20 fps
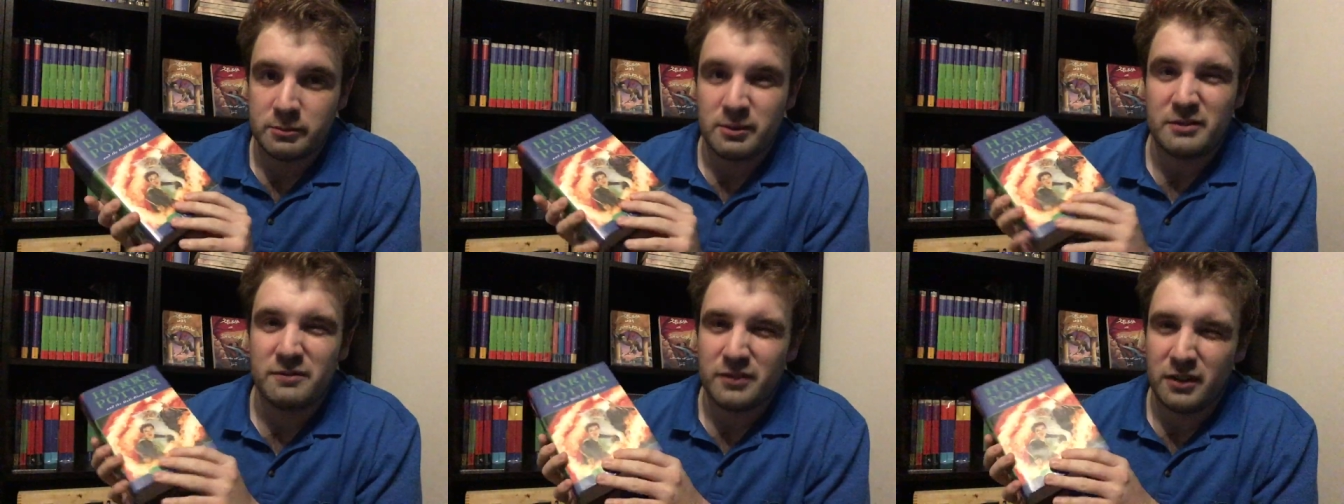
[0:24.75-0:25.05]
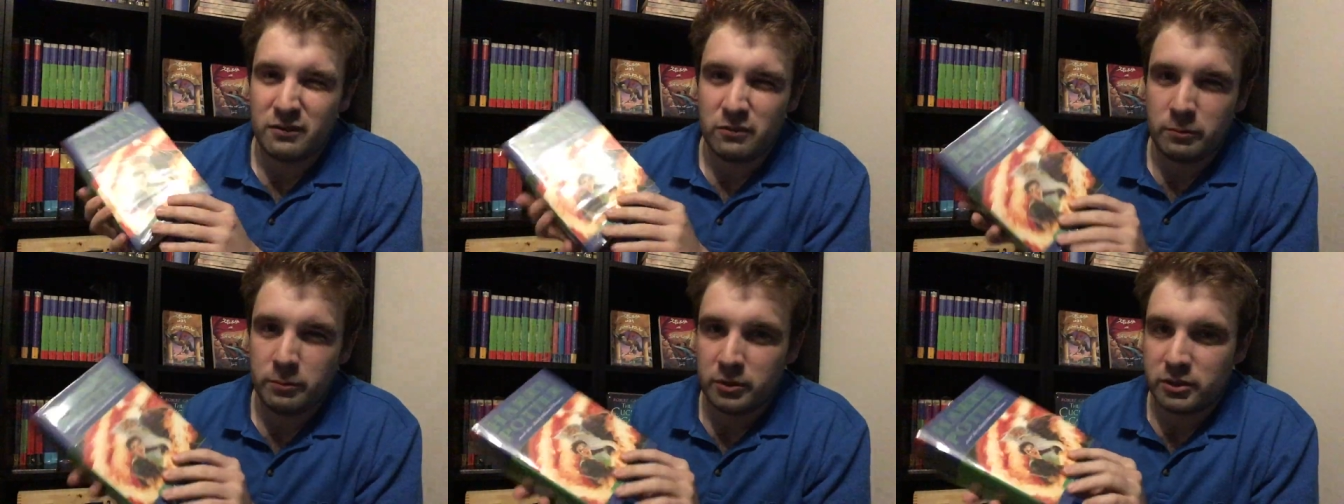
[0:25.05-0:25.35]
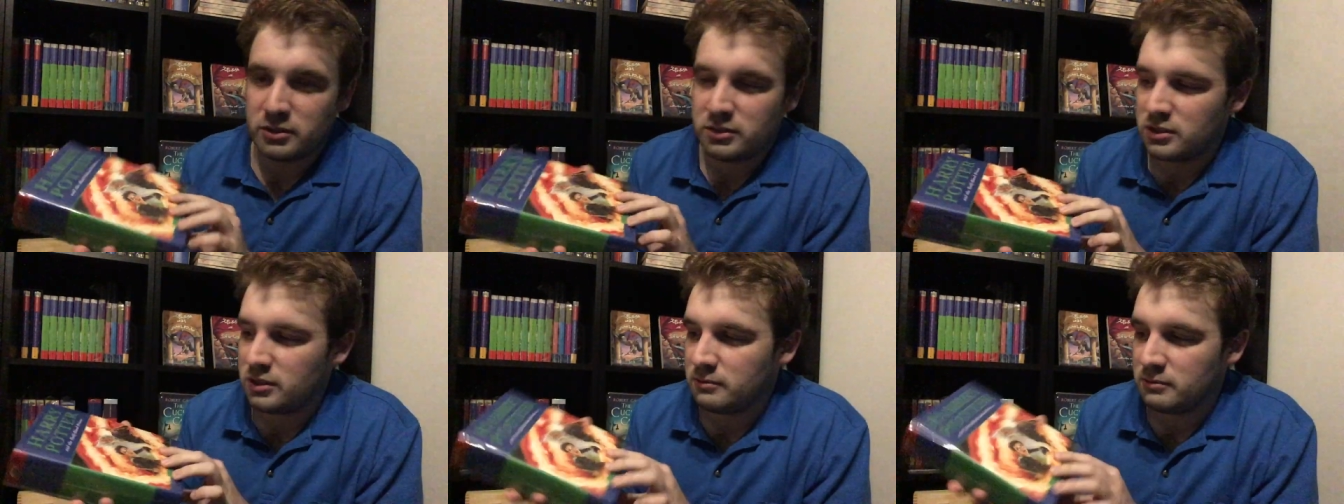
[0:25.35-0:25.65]
Not my favourite
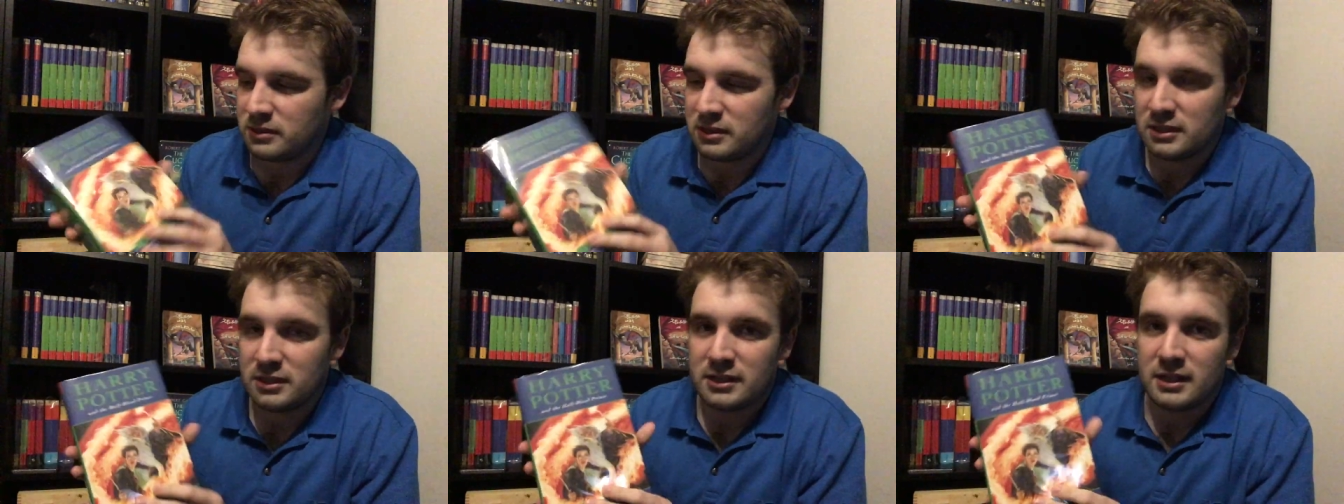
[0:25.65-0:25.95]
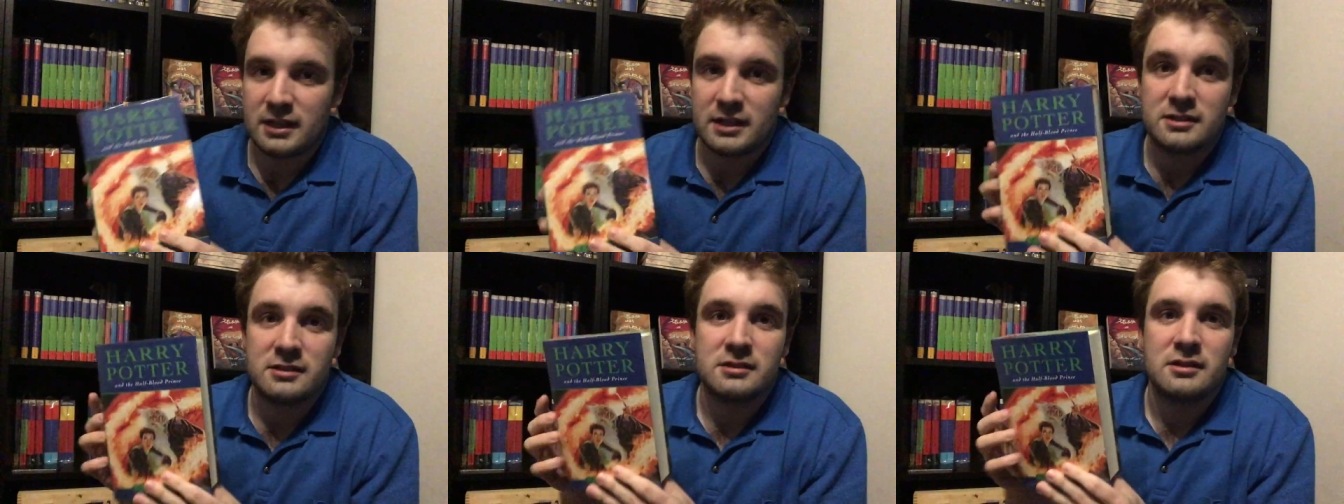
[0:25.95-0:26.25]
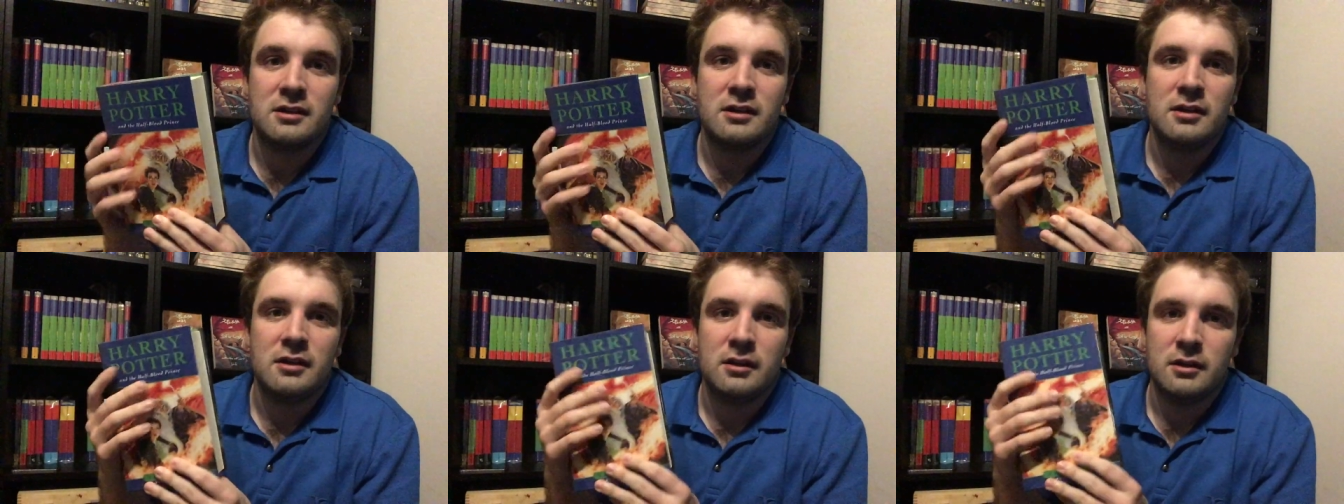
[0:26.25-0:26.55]
book in terms of the
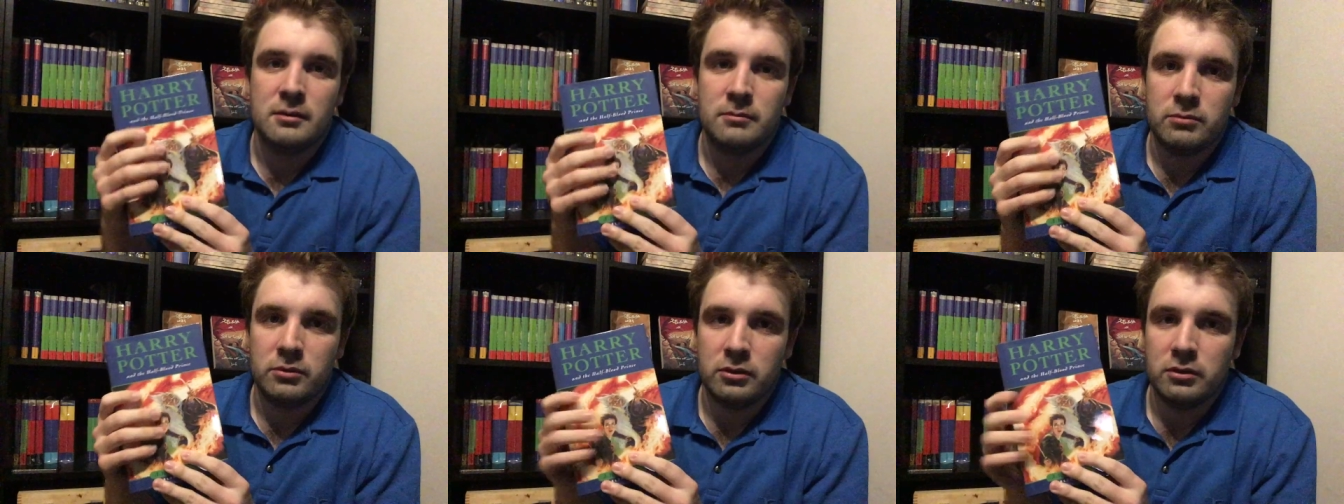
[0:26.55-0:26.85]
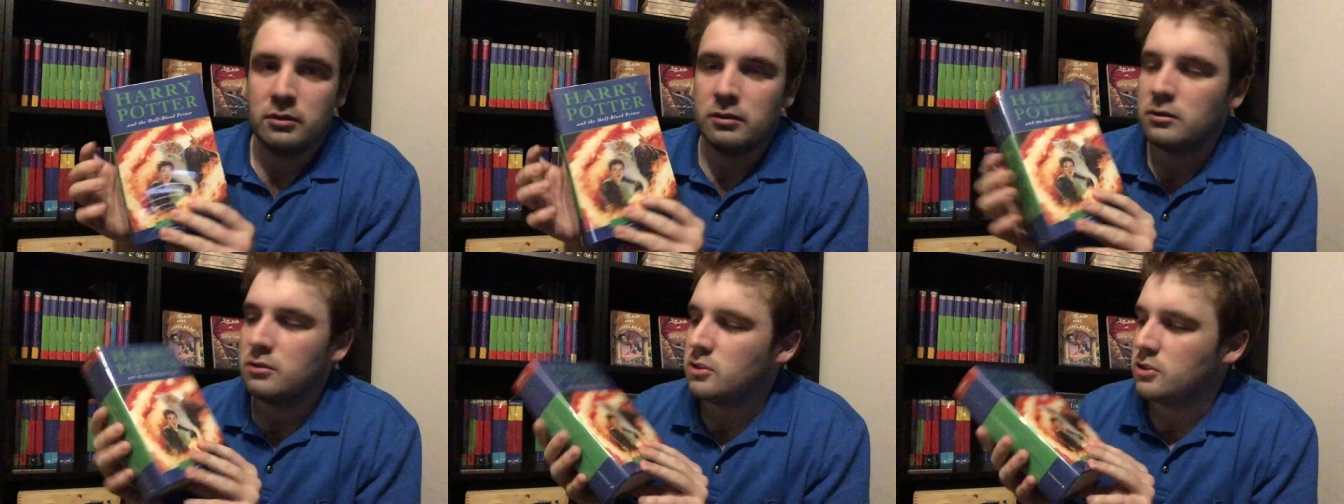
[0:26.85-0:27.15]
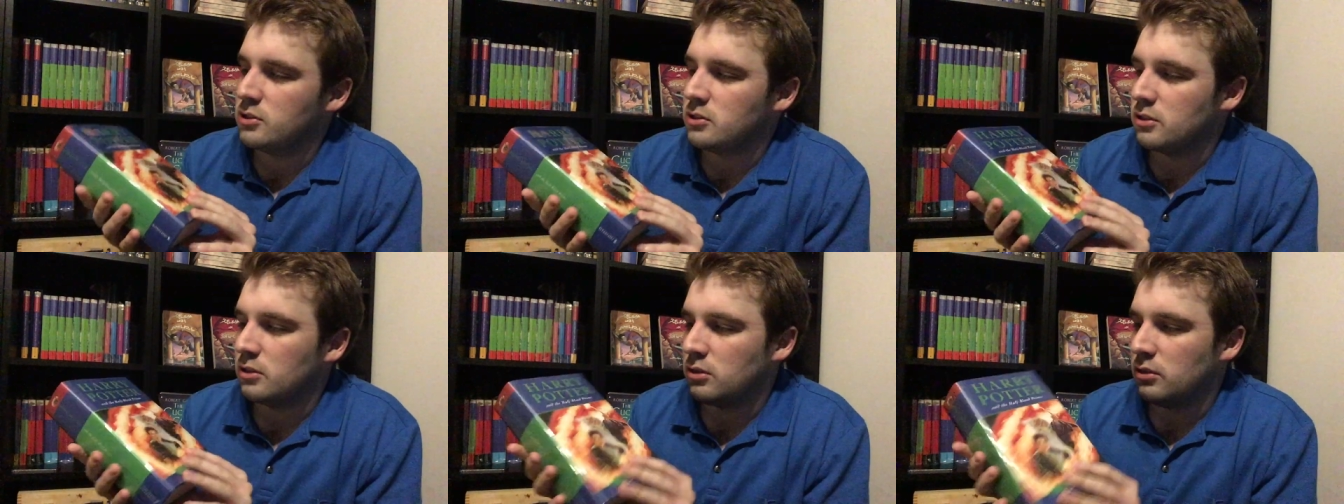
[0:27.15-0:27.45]
text, but
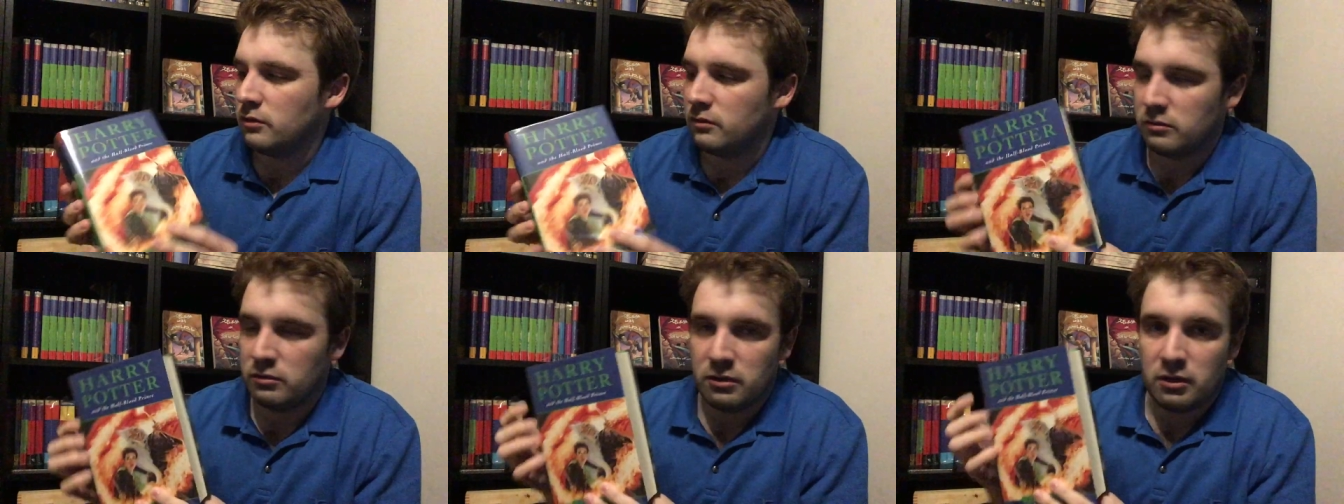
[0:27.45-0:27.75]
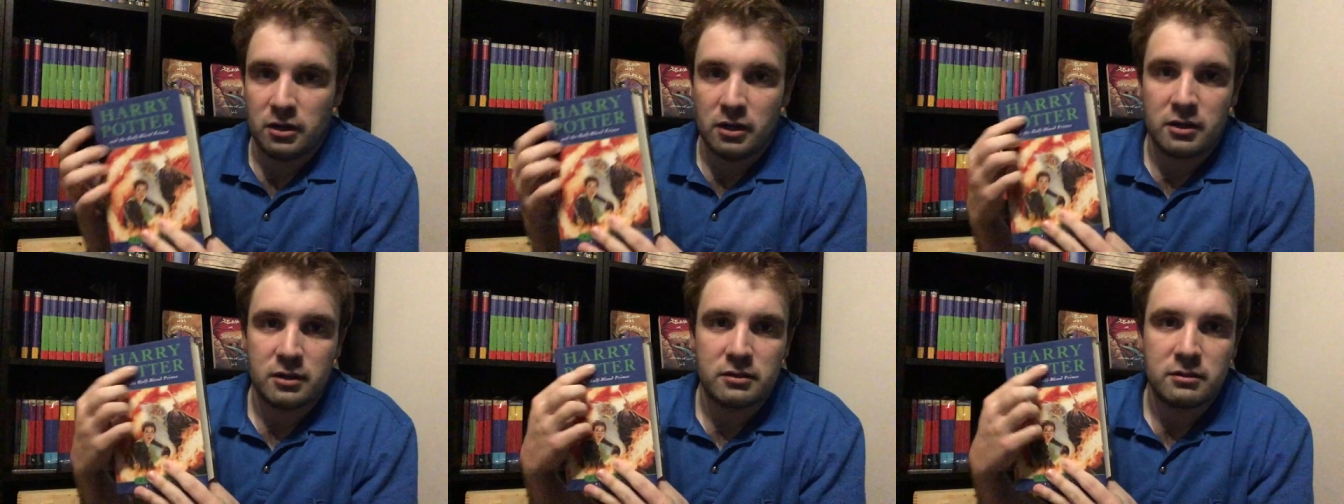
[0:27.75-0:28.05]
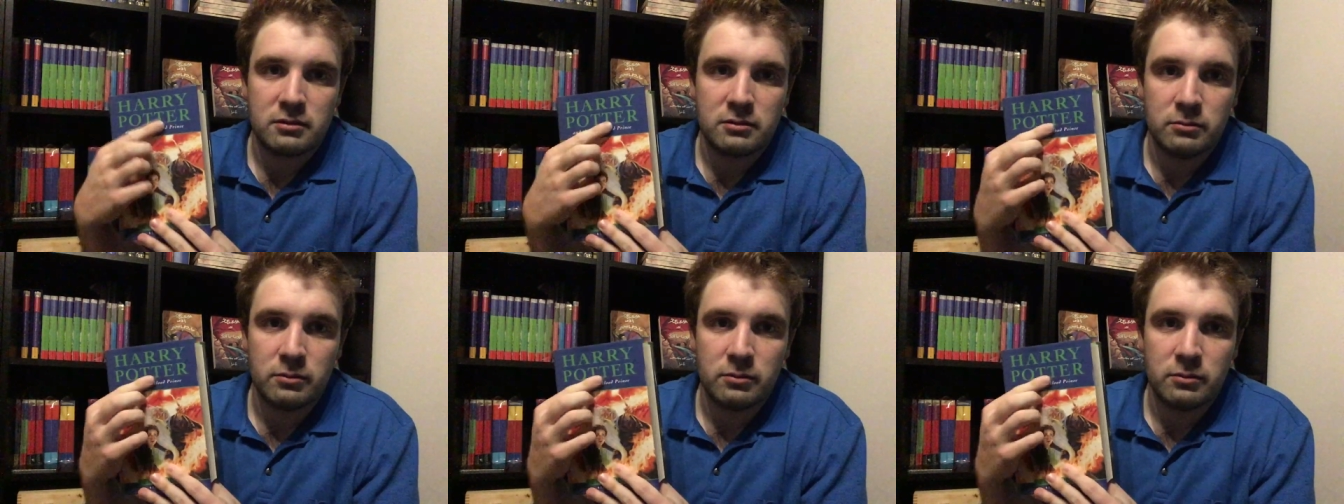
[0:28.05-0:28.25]
just the cover art